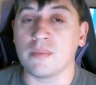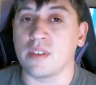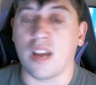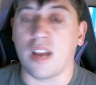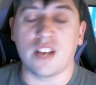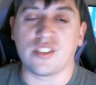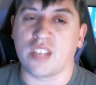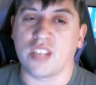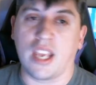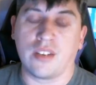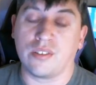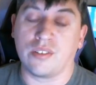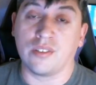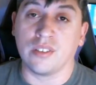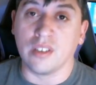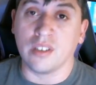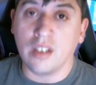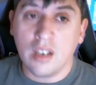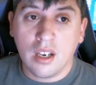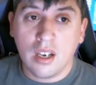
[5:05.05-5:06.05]
I just can't do
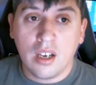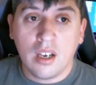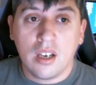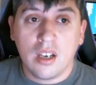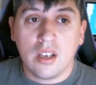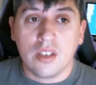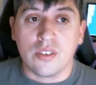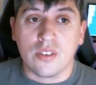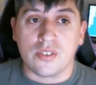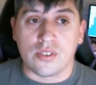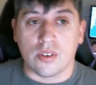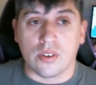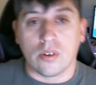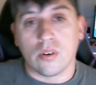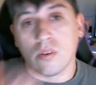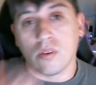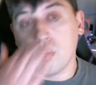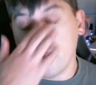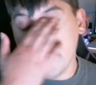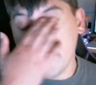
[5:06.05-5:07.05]
it.
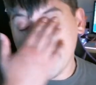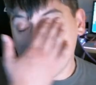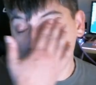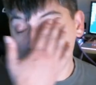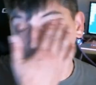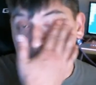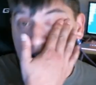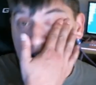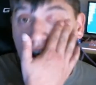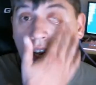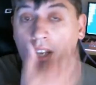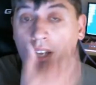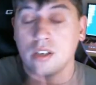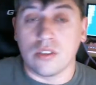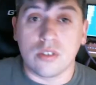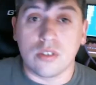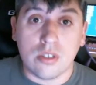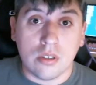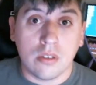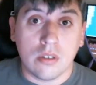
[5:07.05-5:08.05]
So it's going to
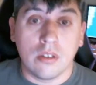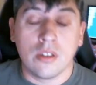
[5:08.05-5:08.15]
change.